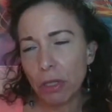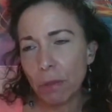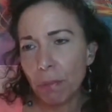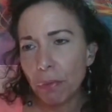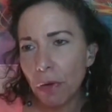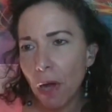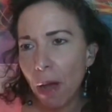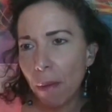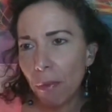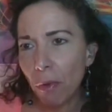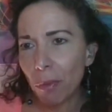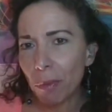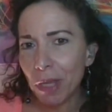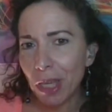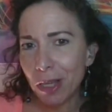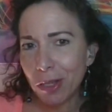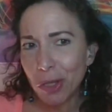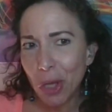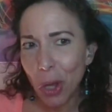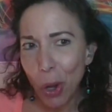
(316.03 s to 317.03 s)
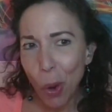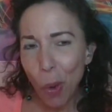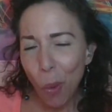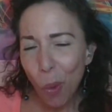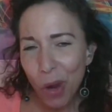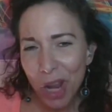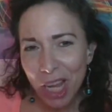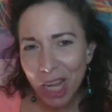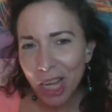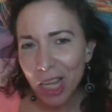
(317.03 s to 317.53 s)
The problem is
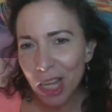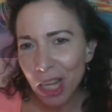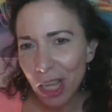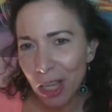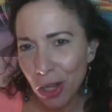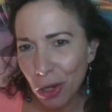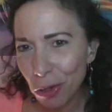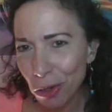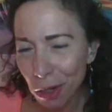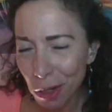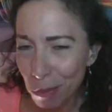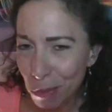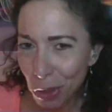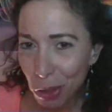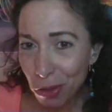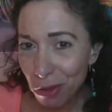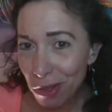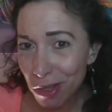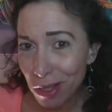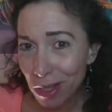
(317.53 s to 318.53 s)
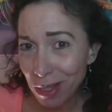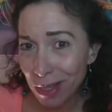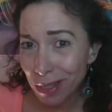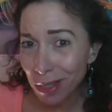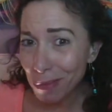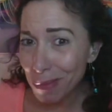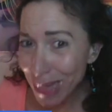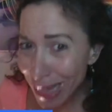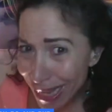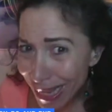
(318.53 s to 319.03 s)
weakening your immune
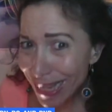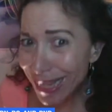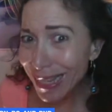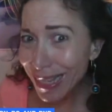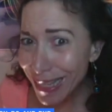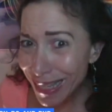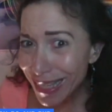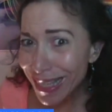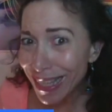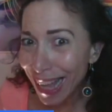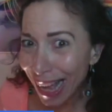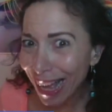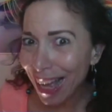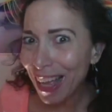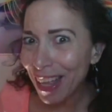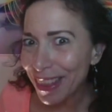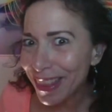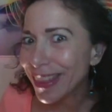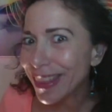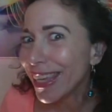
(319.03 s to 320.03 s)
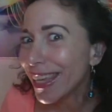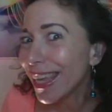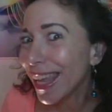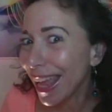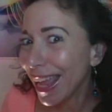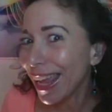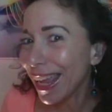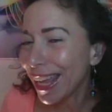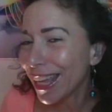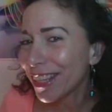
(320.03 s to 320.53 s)
system is not the
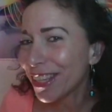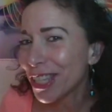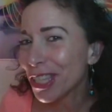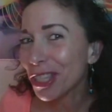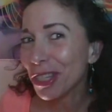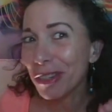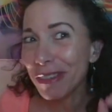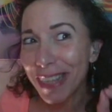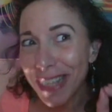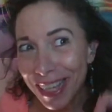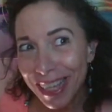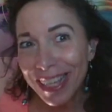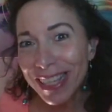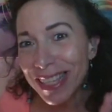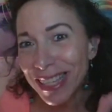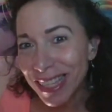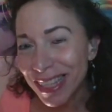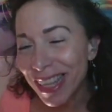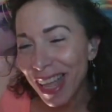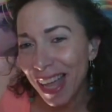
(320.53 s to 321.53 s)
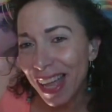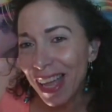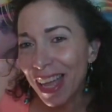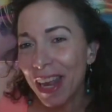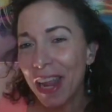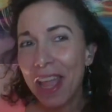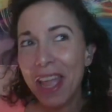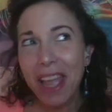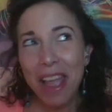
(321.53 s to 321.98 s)
answer. It's not.